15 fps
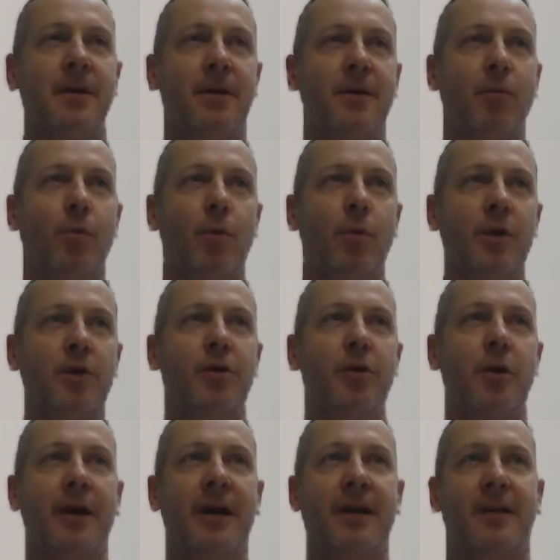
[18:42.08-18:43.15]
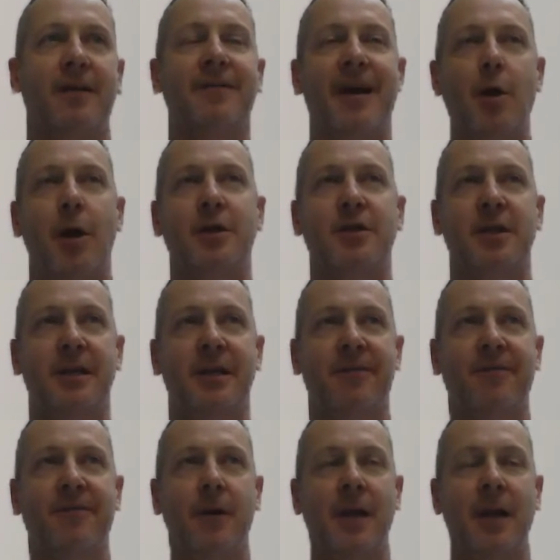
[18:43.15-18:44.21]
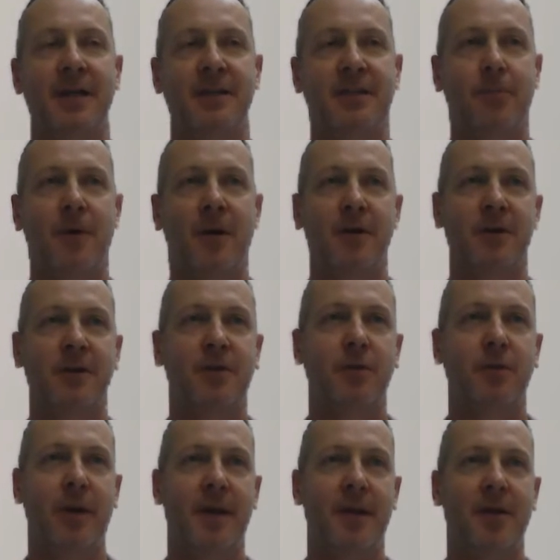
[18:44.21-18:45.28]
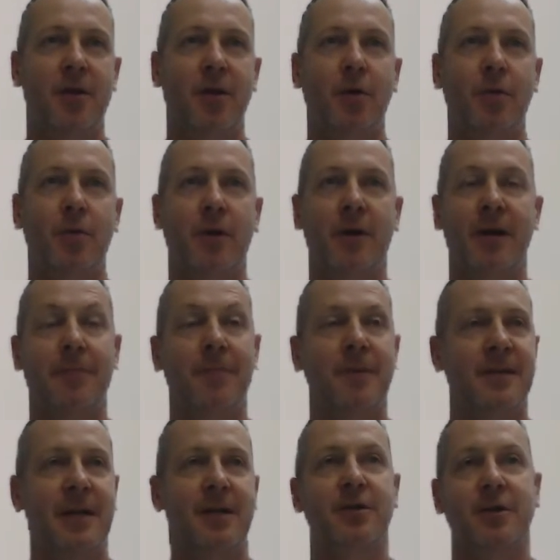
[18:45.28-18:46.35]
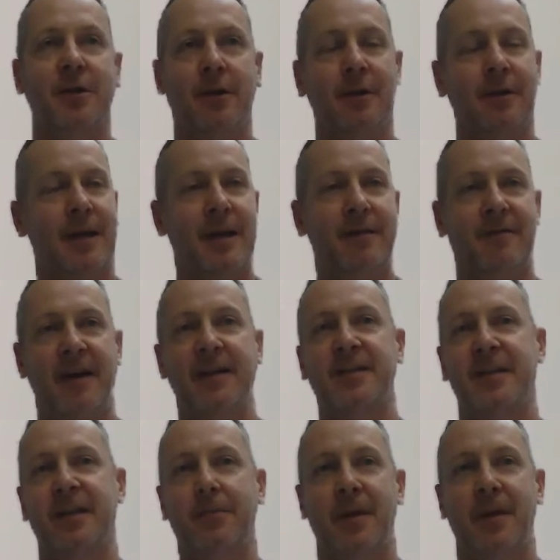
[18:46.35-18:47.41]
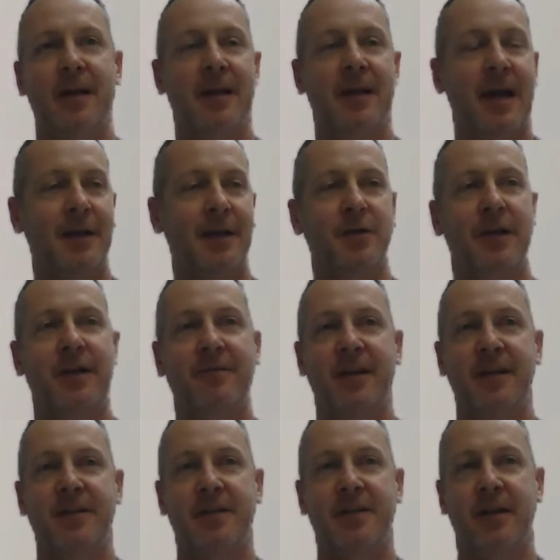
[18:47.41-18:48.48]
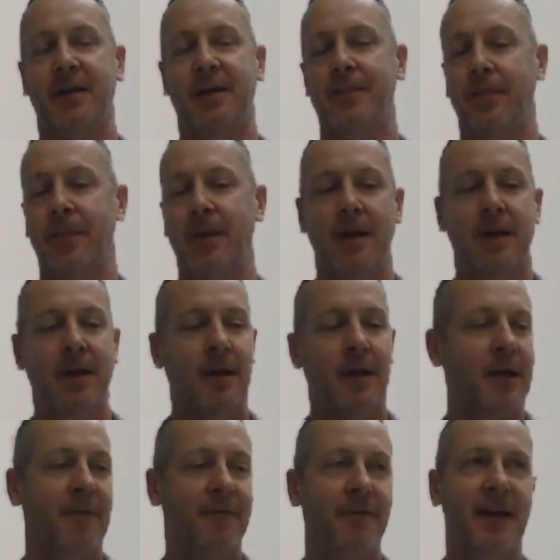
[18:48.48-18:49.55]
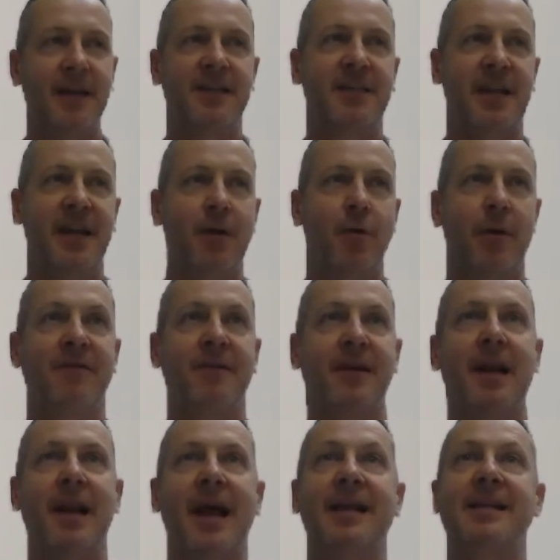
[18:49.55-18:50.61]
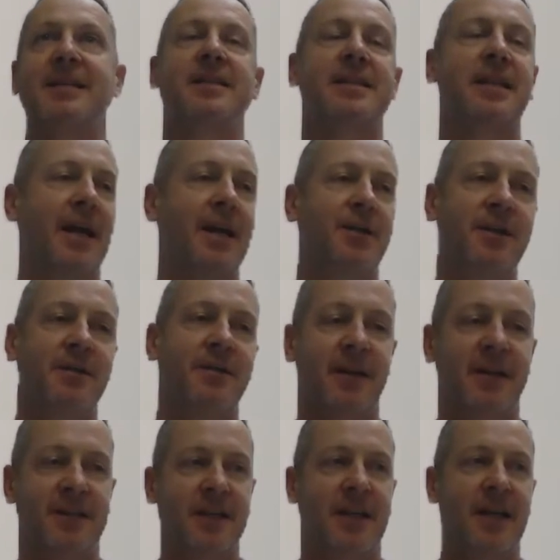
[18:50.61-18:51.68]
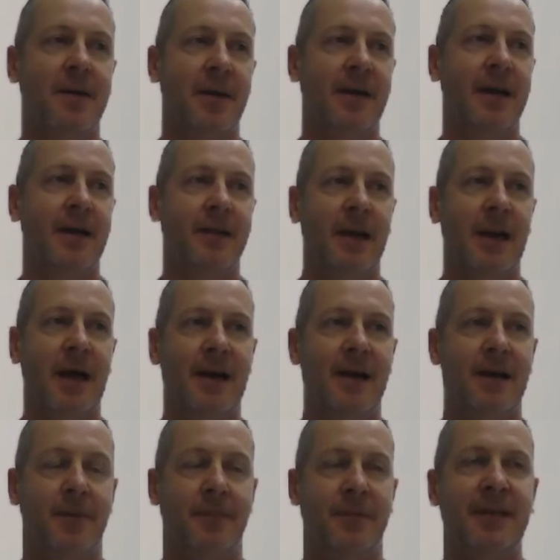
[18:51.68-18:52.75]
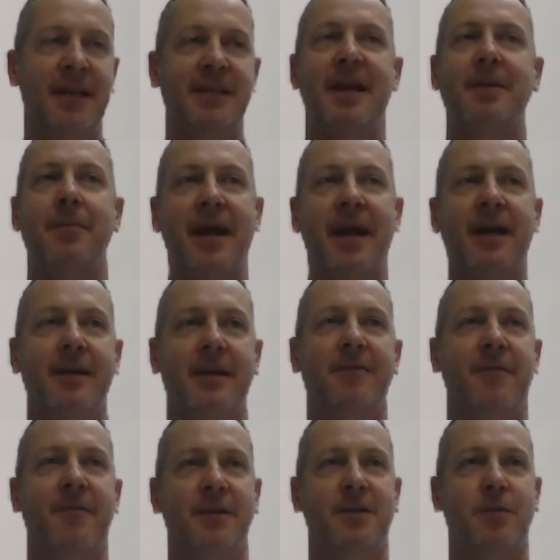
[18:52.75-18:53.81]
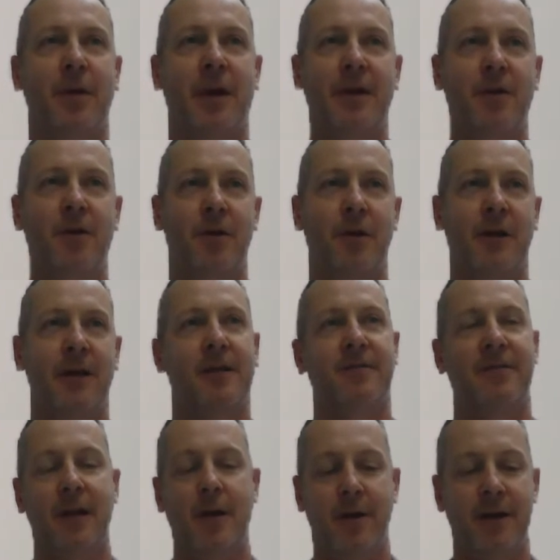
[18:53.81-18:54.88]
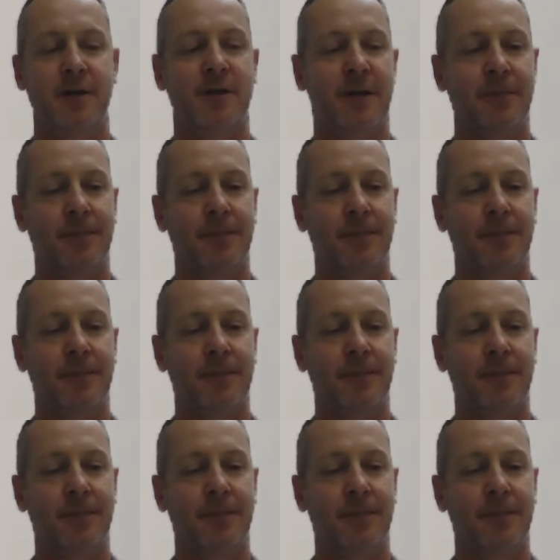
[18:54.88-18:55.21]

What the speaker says: would you look at the valuation differently as opposed to whether you were a potential investor, be it an angel investor, a VC, or even a later stage investor coming down the line? I mean, does that make a difference when you look at the valuation?